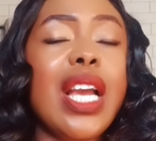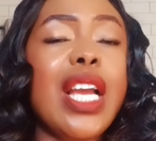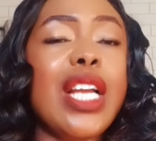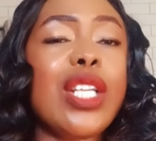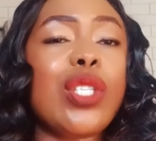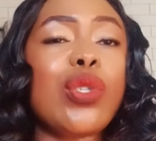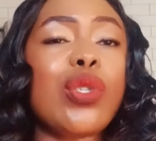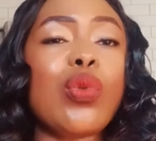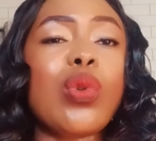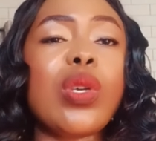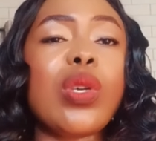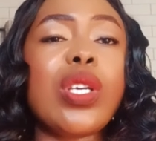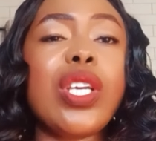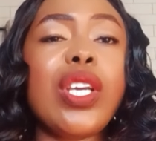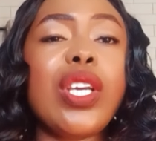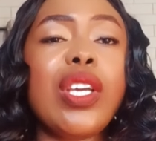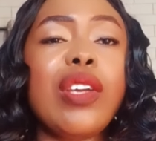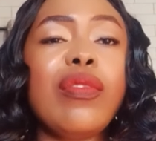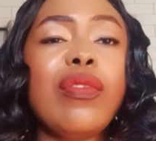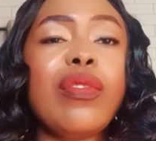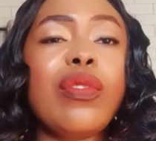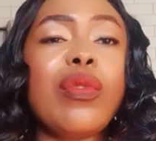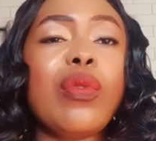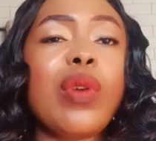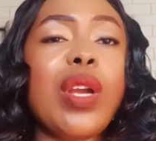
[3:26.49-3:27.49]
It will
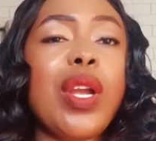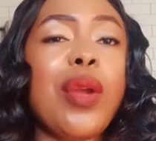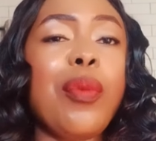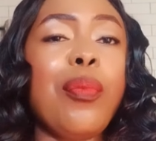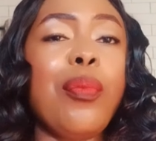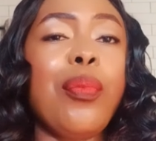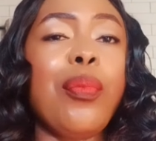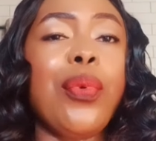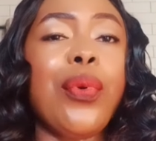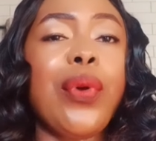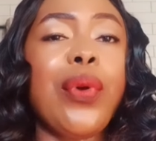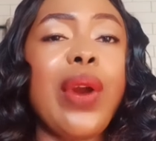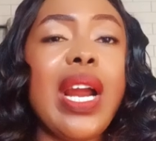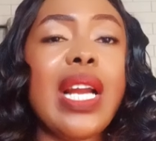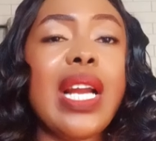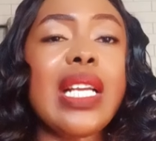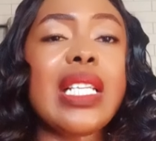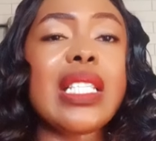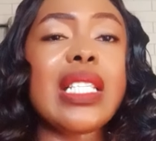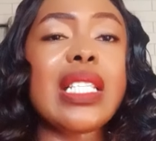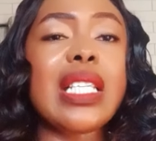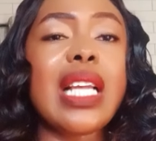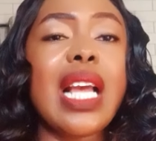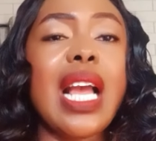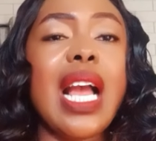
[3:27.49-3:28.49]
give you a
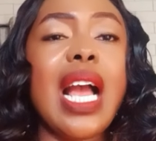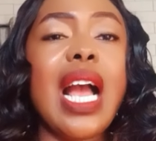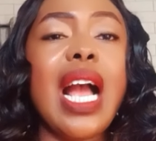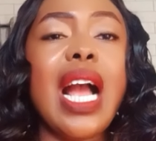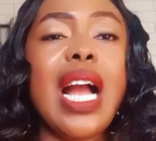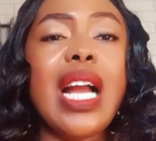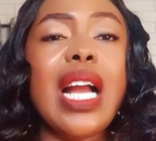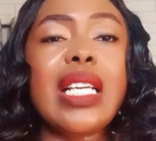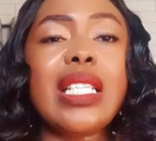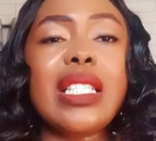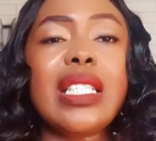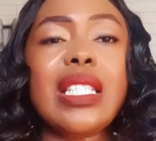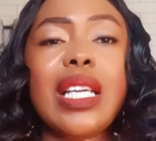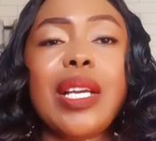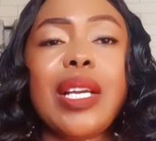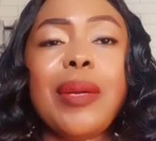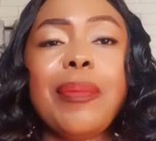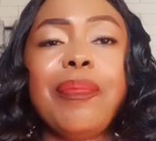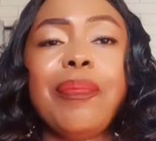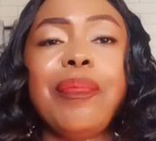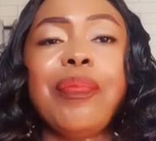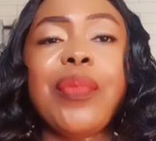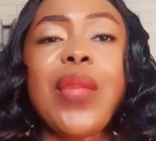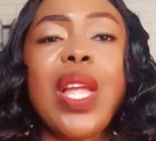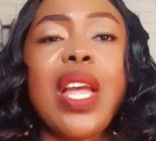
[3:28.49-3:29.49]
bright
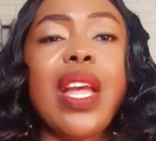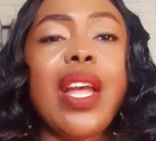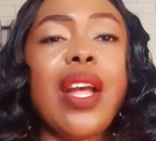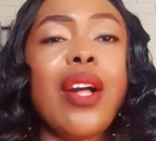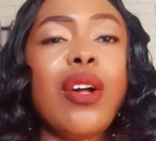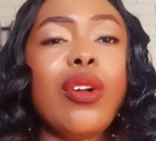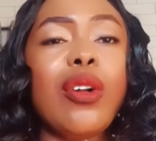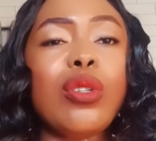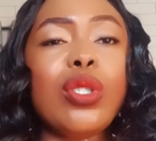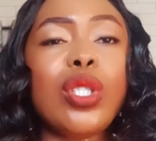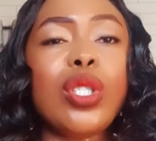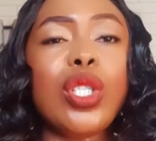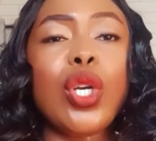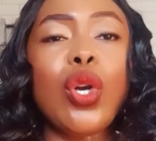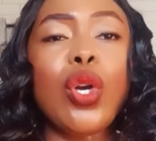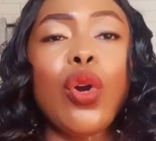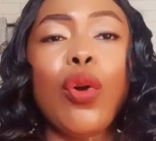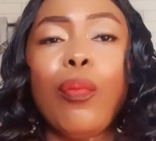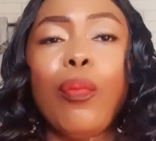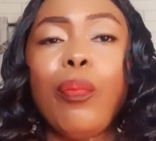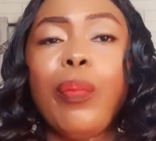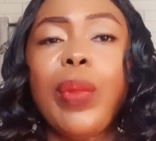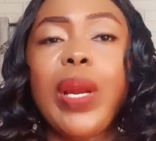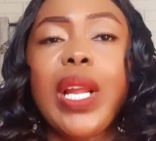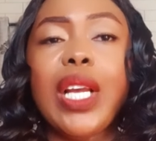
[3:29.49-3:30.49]
and healthy
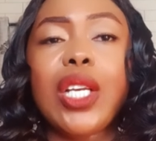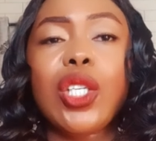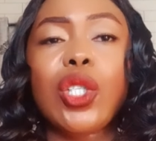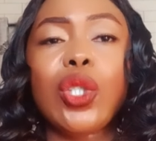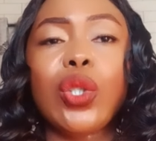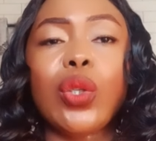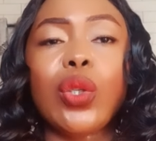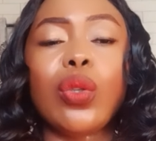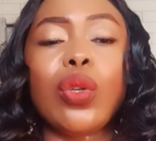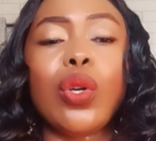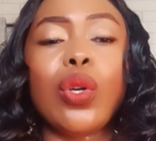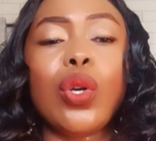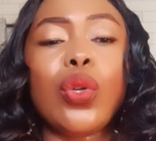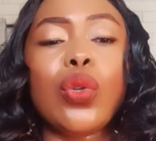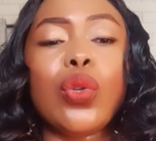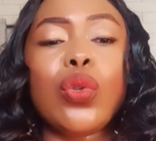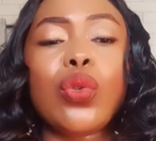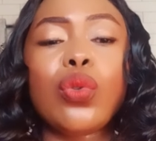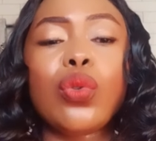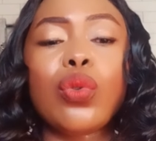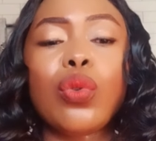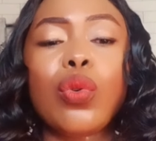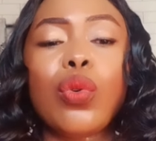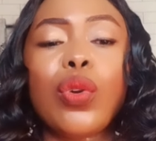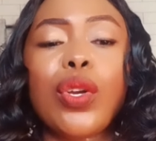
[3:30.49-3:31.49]
complexion.
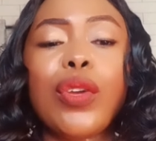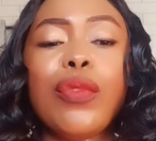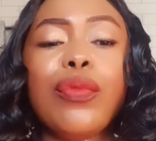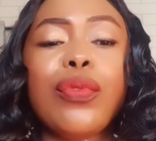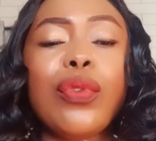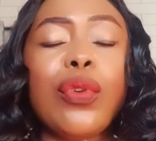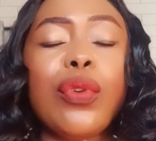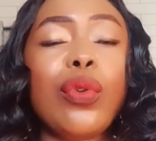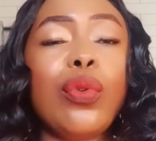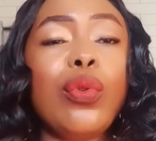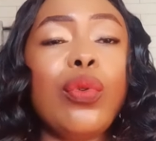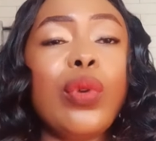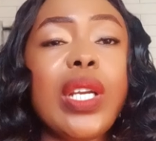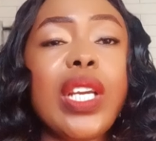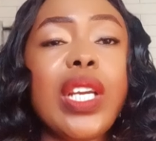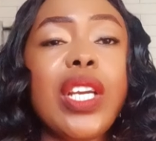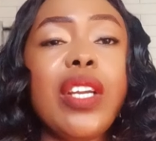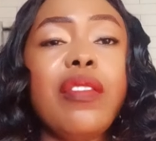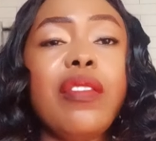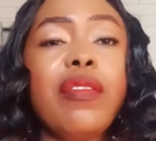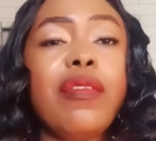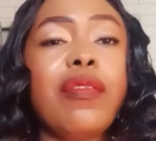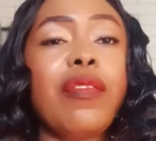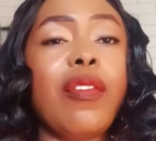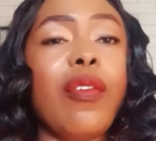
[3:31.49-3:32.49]
So if you're
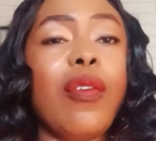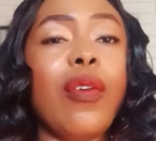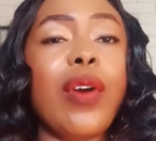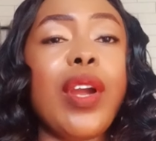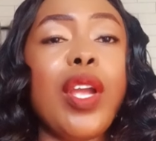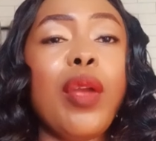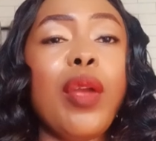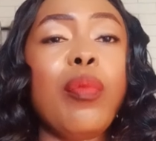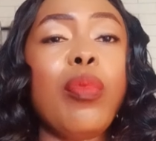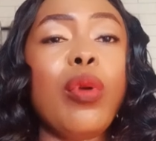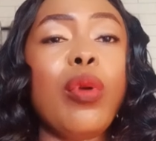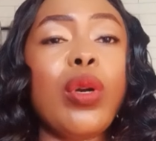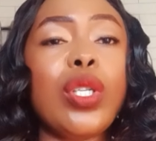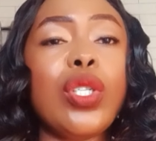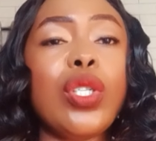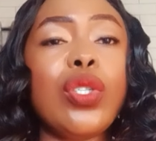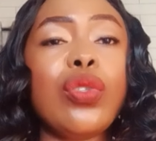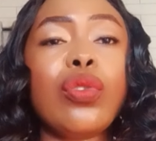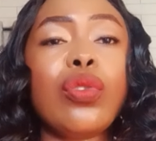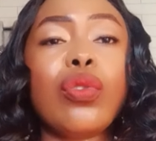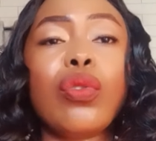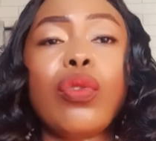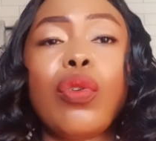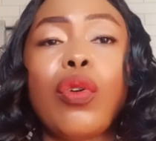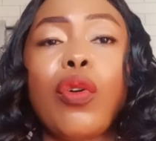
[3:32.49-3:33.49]
looking for a body
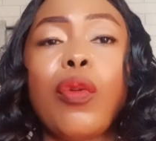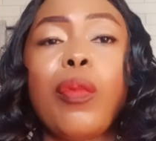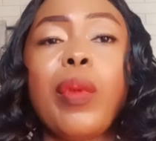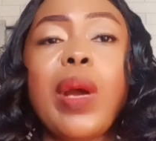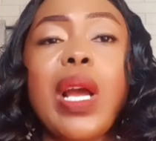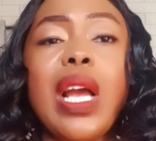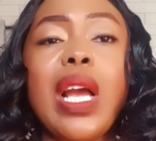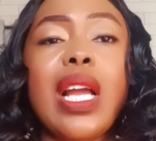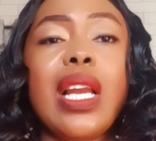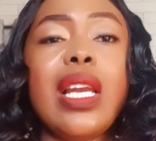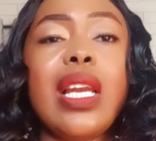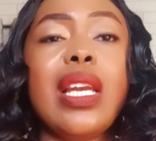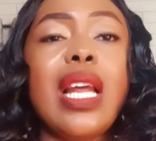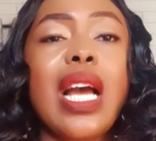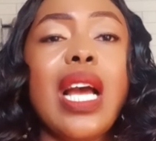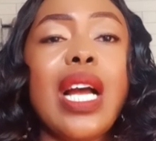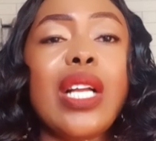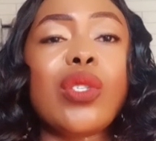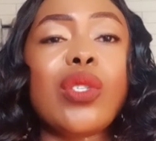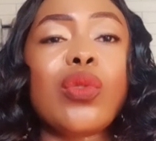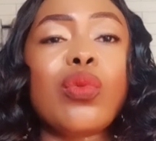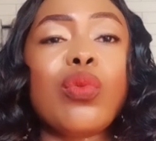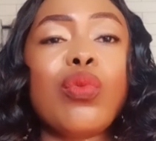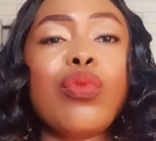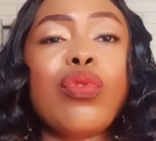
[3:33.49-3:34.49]
scrub
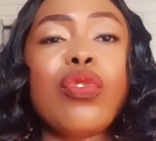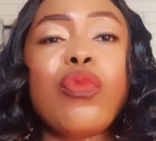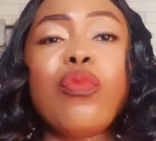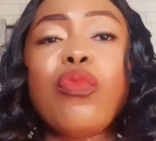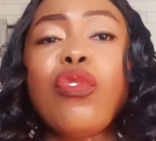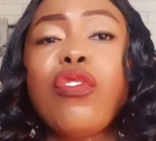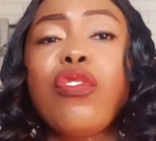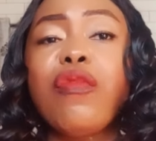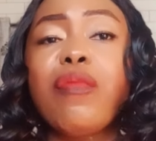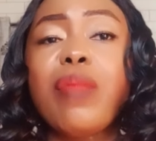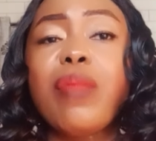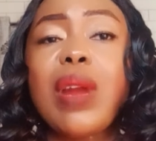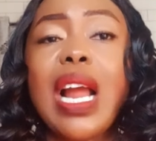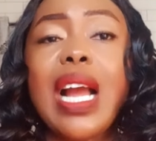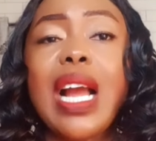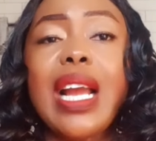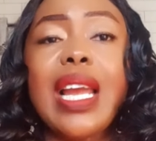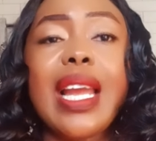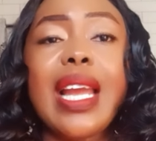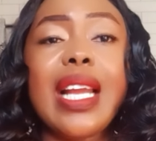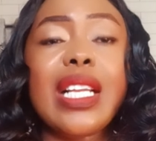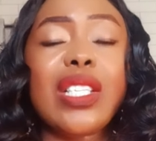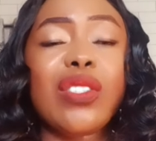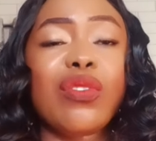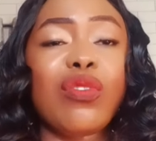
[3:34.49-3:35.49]
that will remove
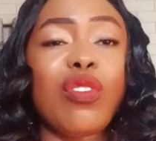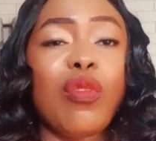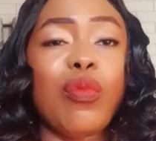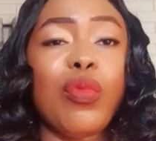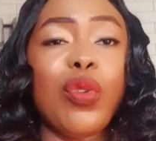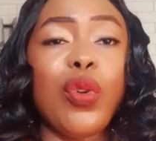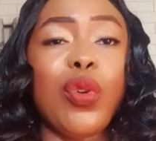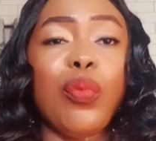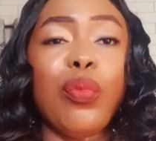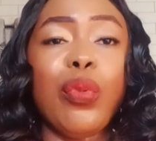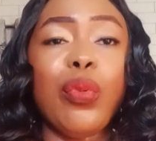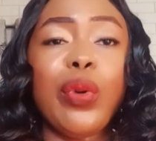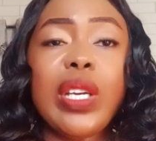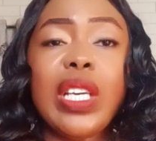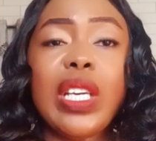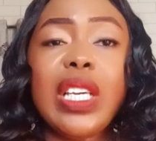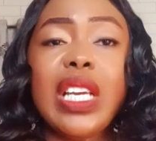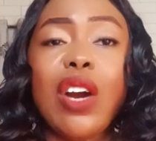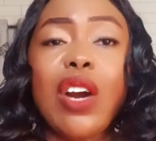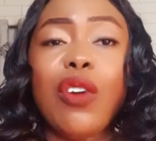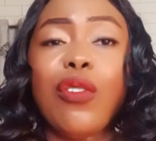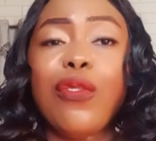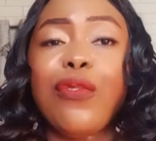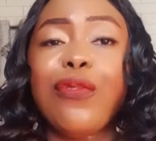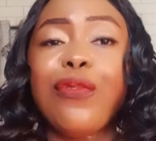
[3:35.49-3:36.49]
blackheads from your body,
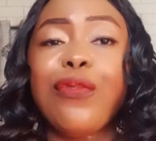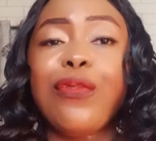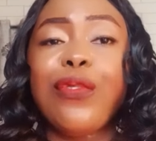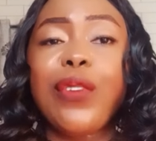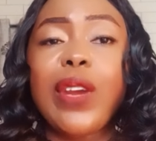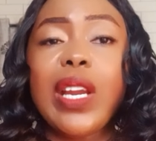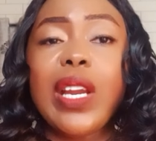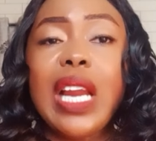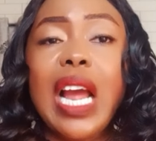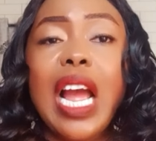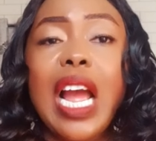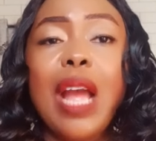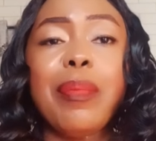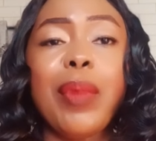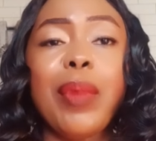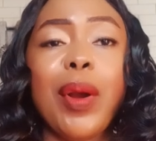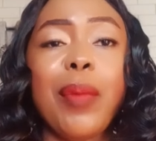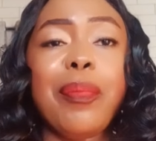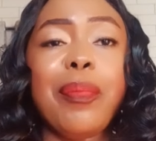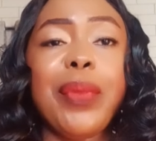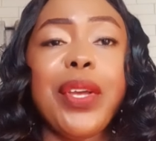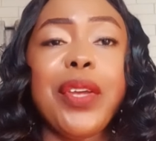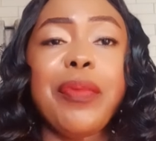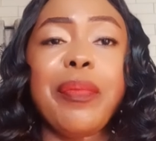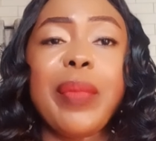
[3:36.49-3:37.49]
that will fade
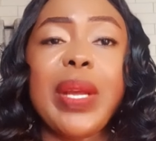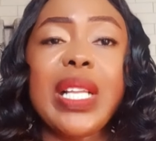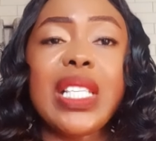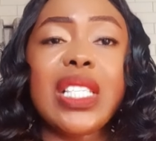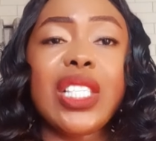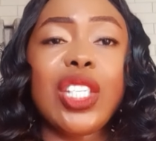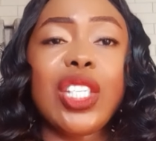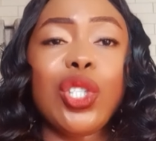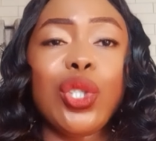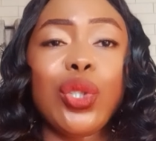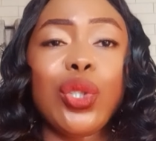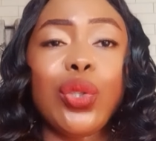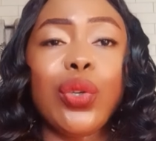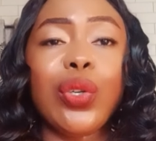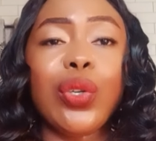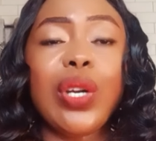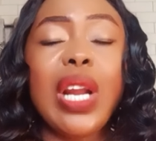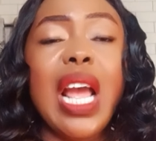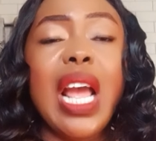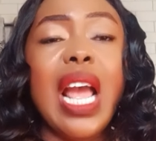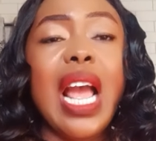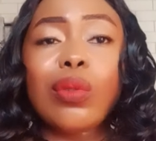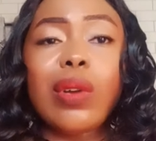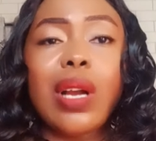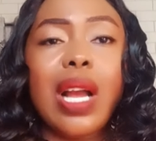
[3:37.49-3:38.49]

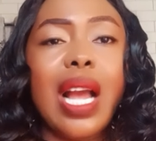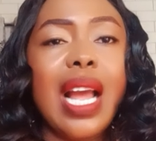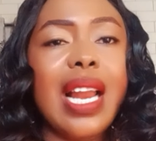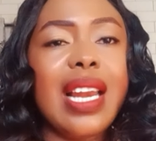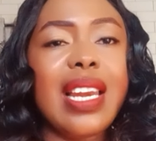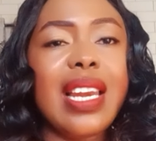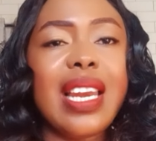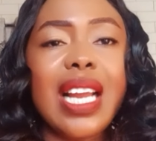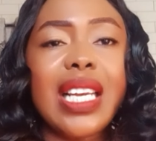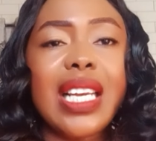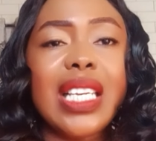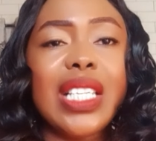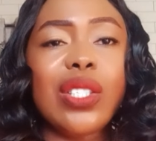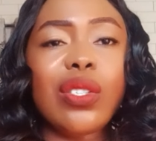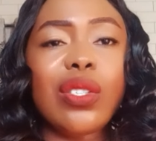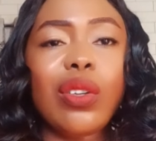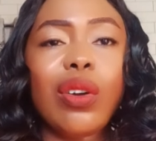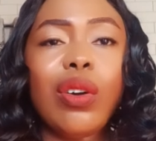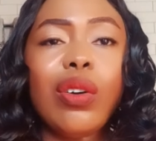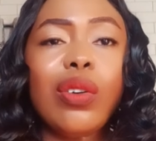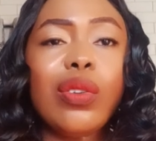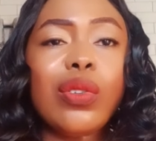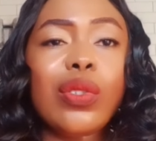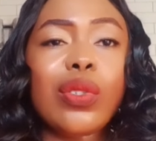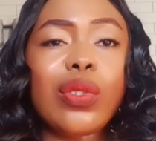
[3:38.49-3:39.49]
hyperpigmentation, and that is
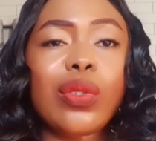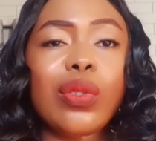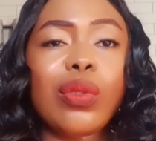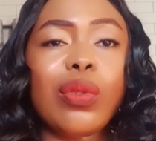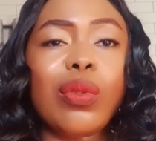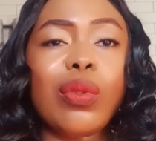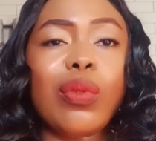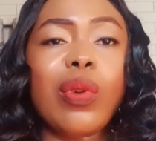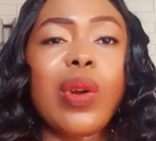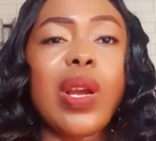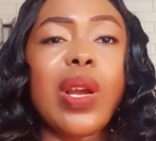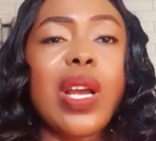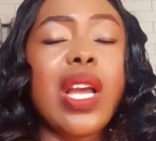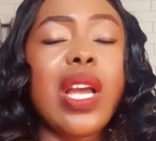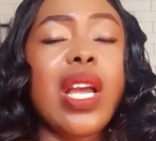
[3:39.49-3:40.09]
also